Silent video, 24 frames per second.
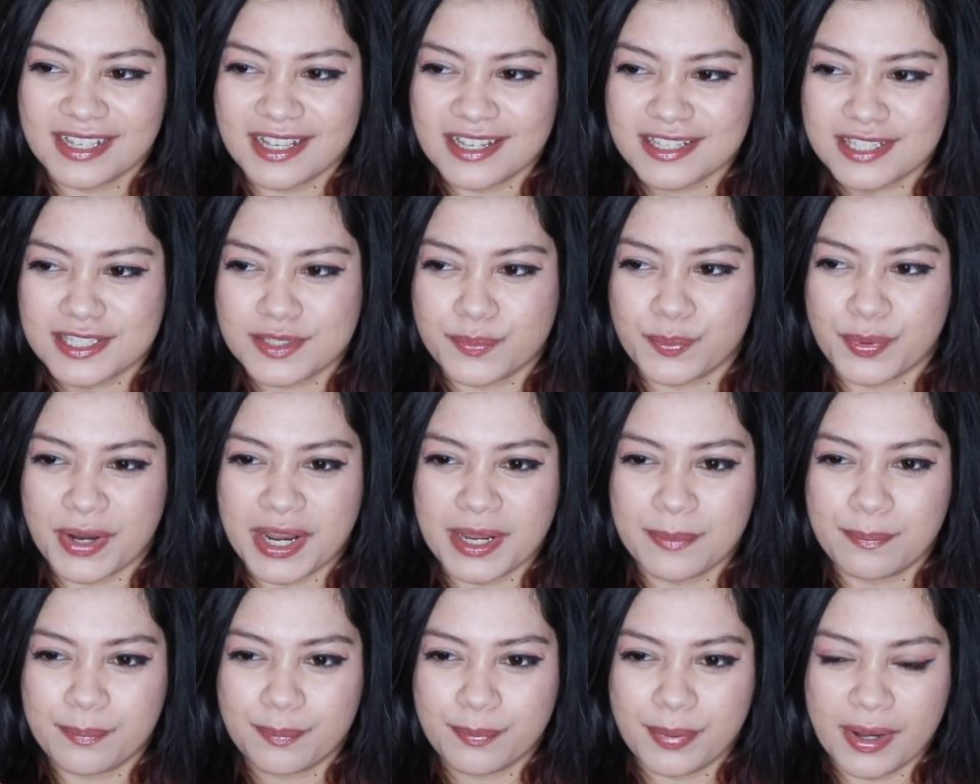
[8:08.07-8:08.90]
a
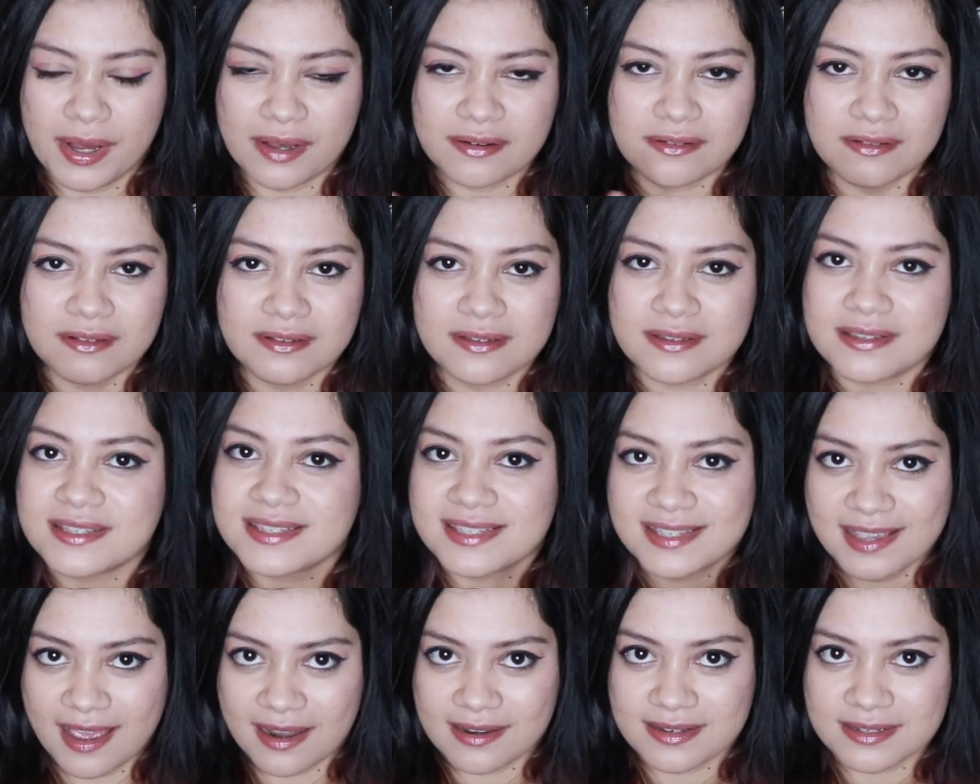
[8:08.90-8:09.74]
spray bottle
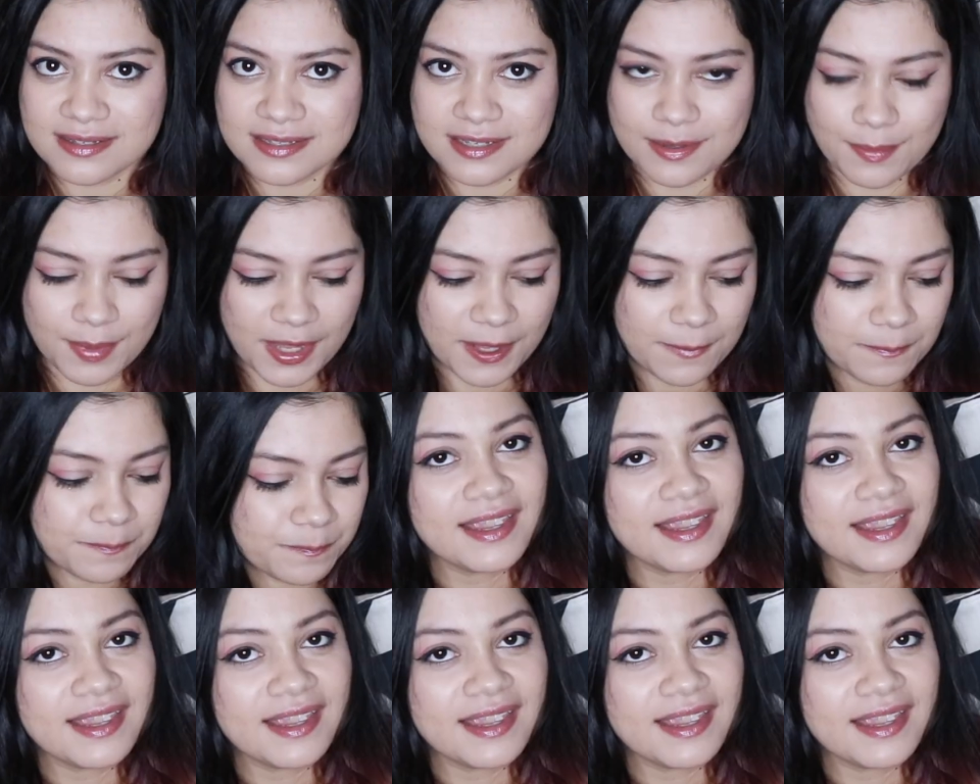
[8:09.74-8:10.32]
scent to me.